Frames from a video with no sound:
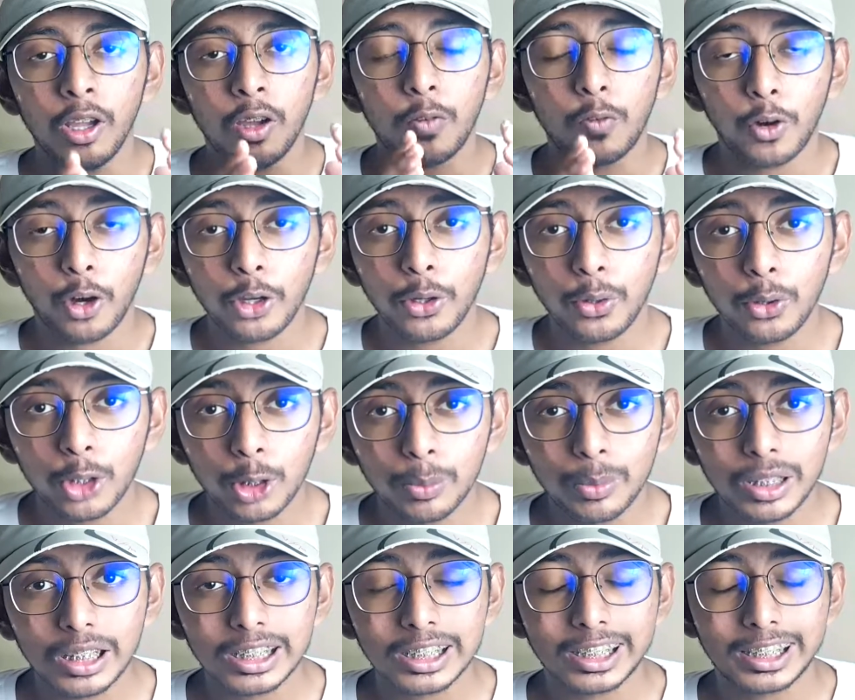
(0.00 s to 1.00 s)
For
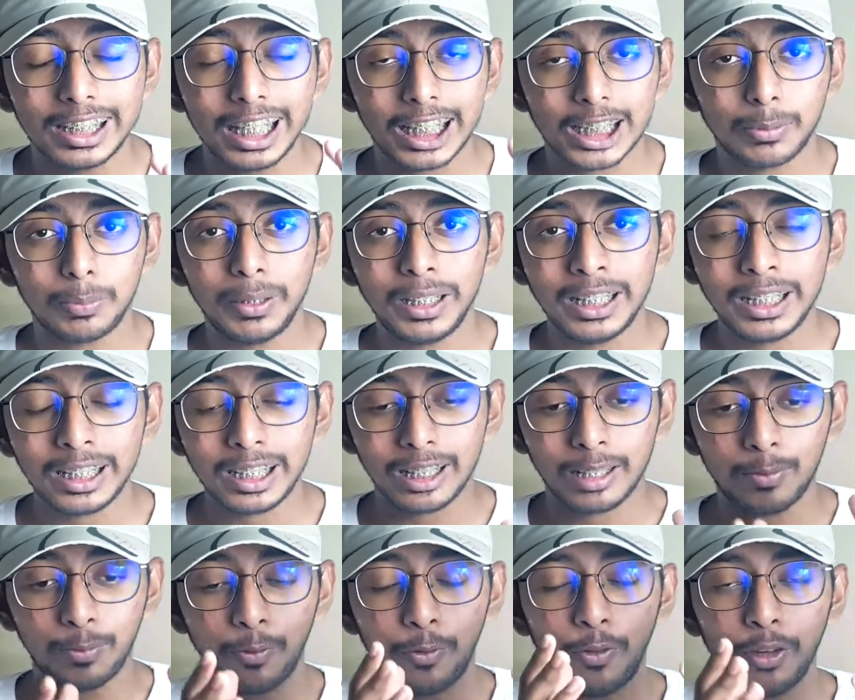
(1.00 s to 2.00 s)
YouTubers, that's been
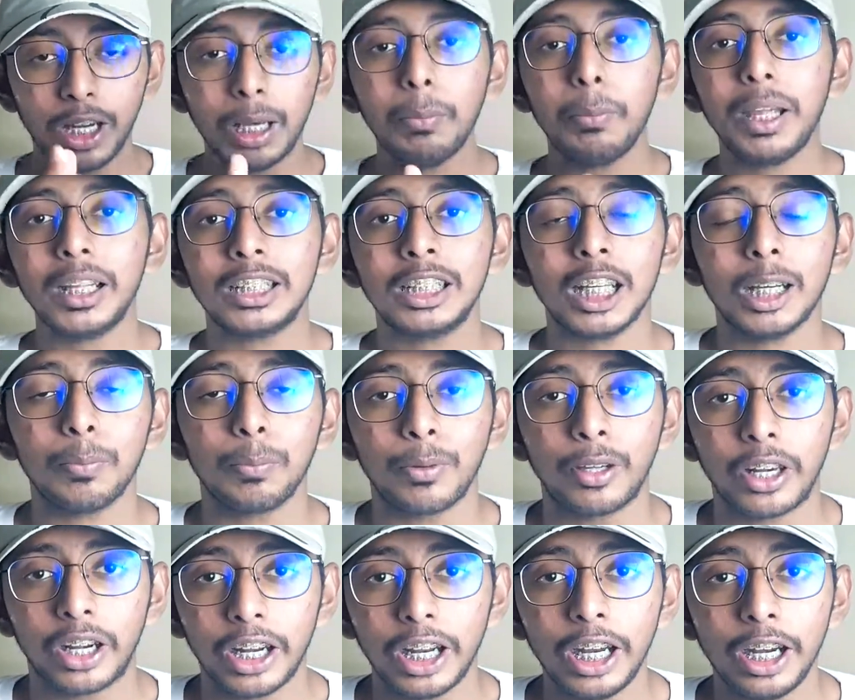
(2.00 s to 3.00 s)
a very major
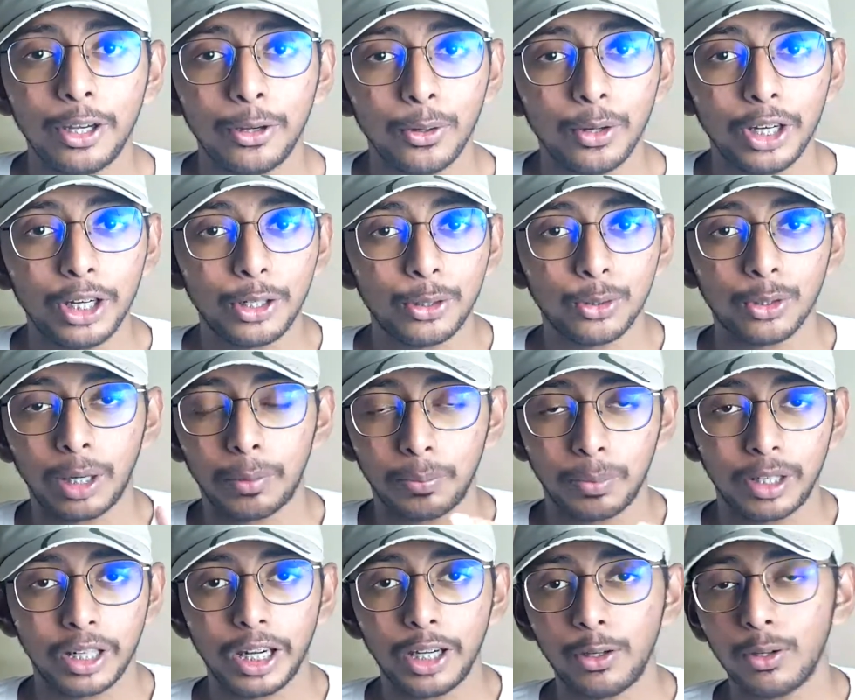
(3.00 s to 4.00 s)
upgrade. You need to
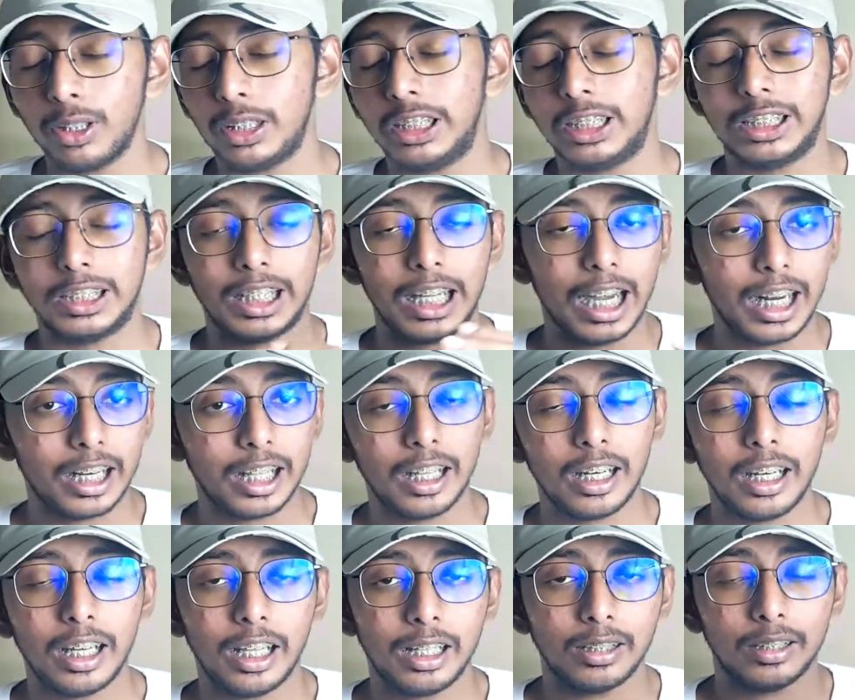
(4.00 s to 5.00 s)
upgrade your
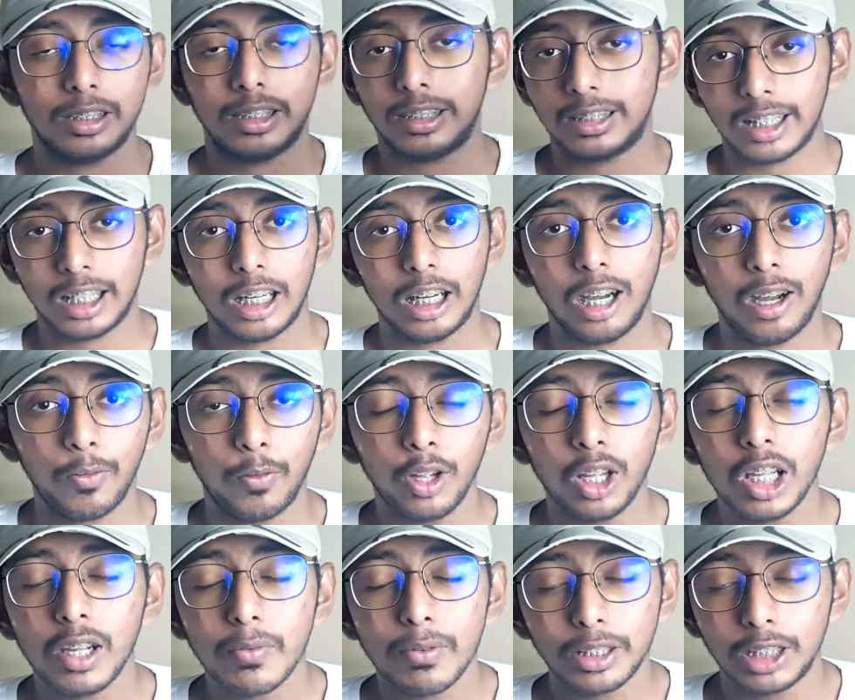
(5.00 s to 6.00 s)
channel and stuff,
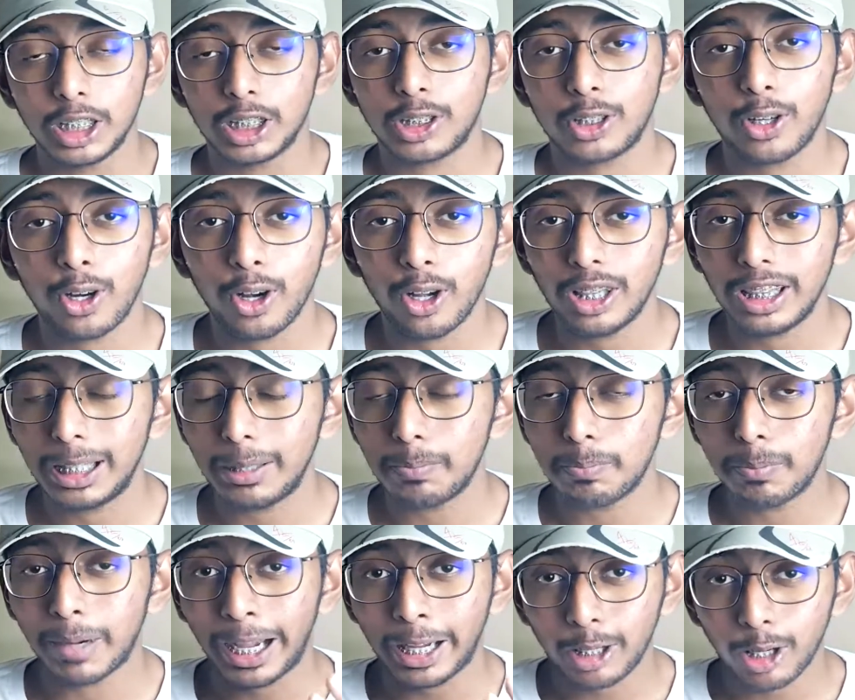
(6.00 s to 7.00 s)
which is called the
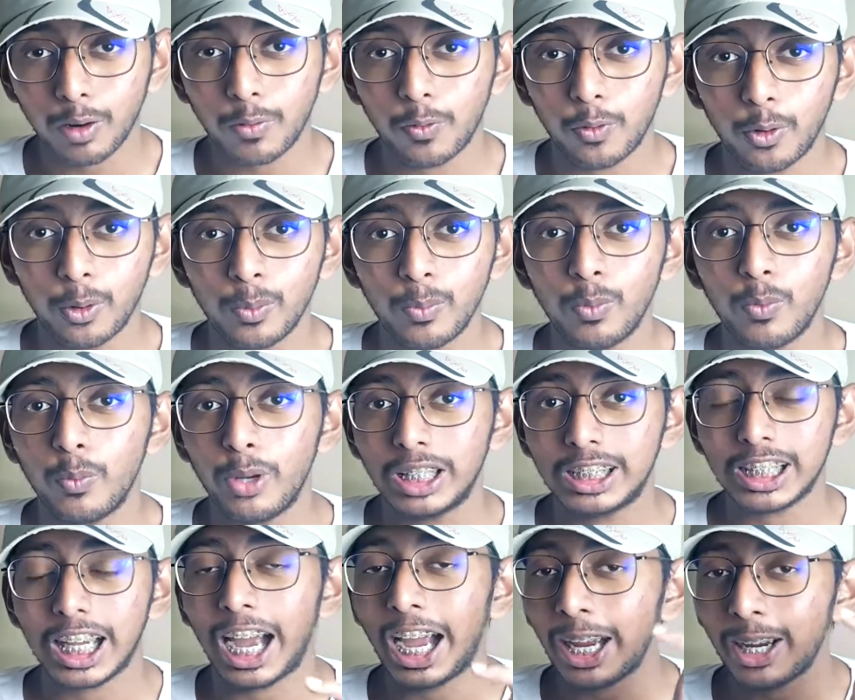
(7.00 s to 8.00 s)
microphone,
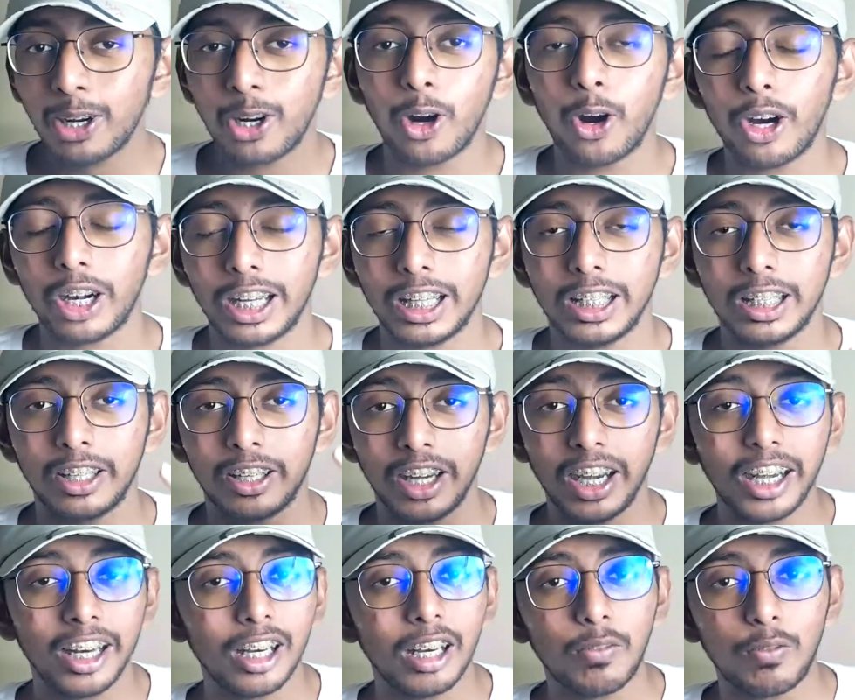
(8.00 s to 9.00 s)
which I got in the
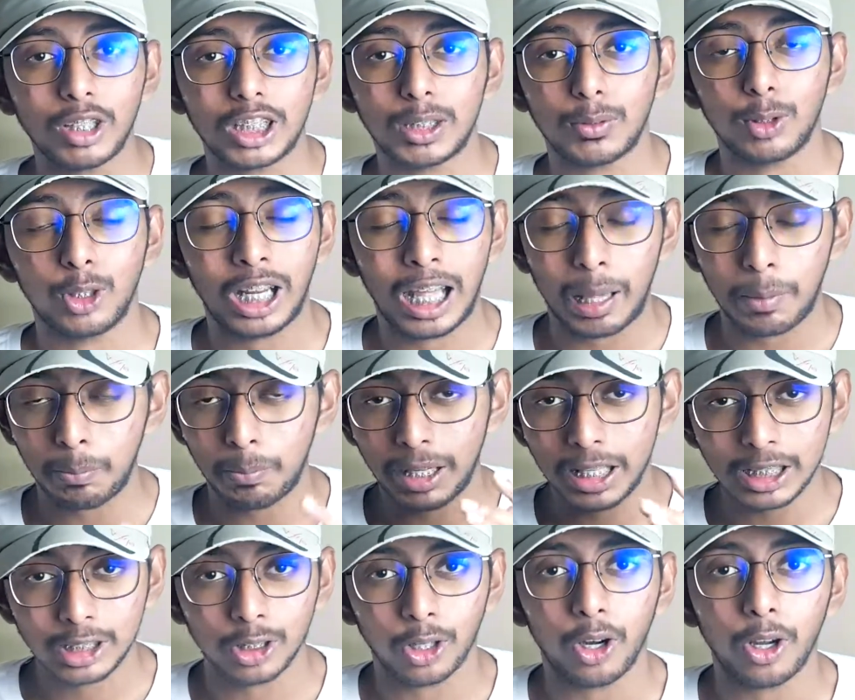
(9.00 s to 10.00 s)
Great Indian Festival on
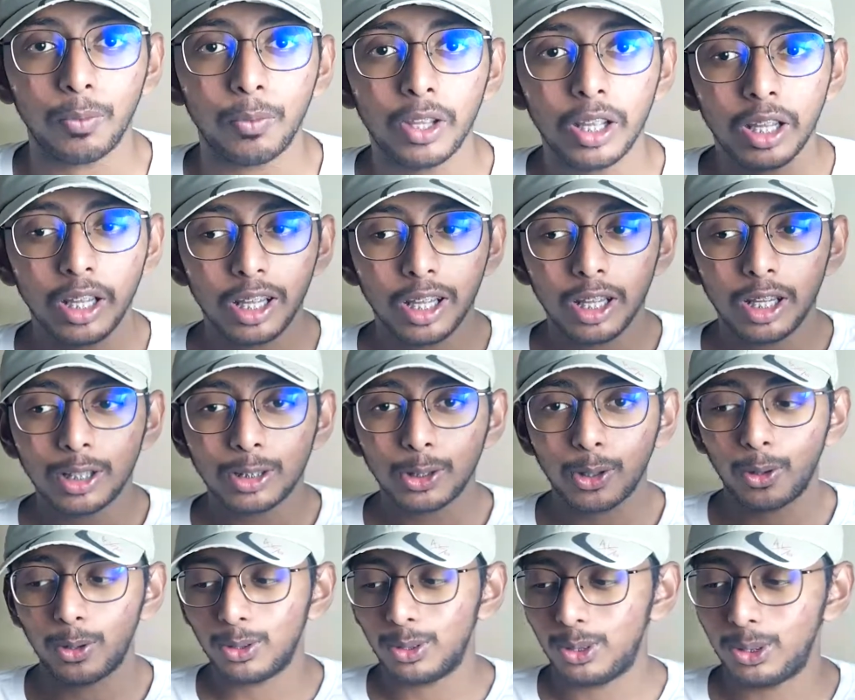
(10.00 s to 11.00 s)
Amazon.
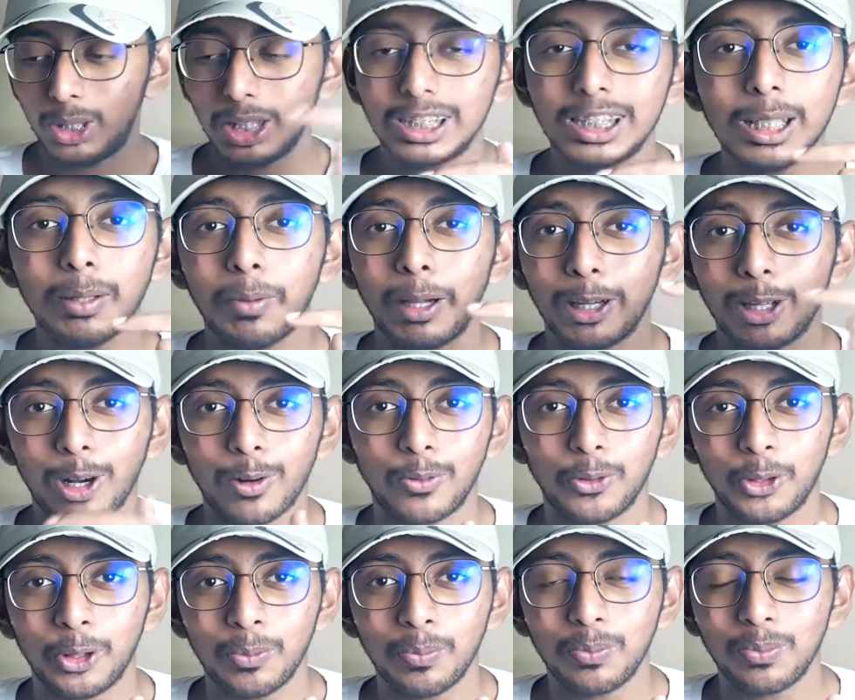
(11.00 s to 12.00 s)
So this is the
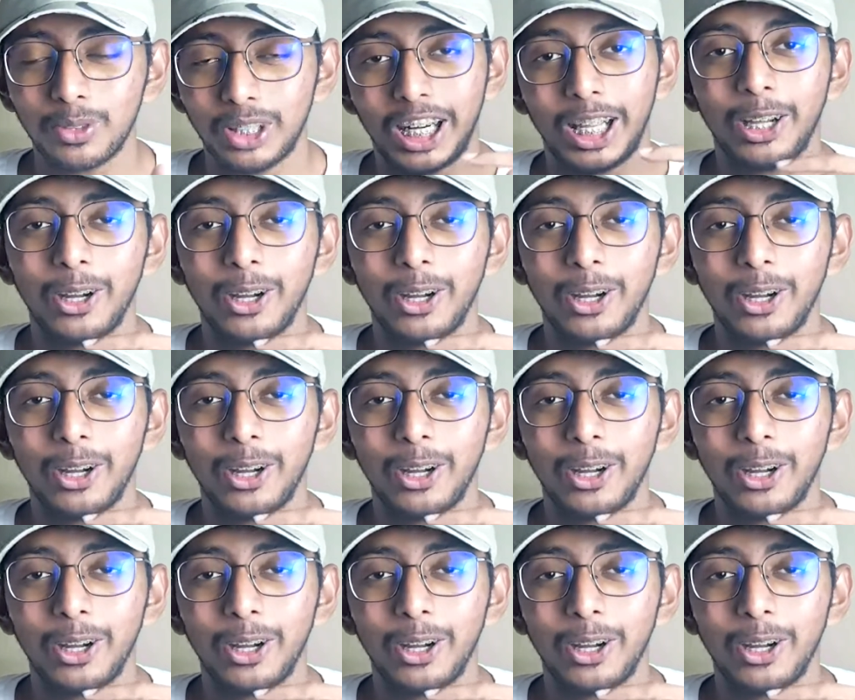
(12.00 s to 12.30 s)
microphone that I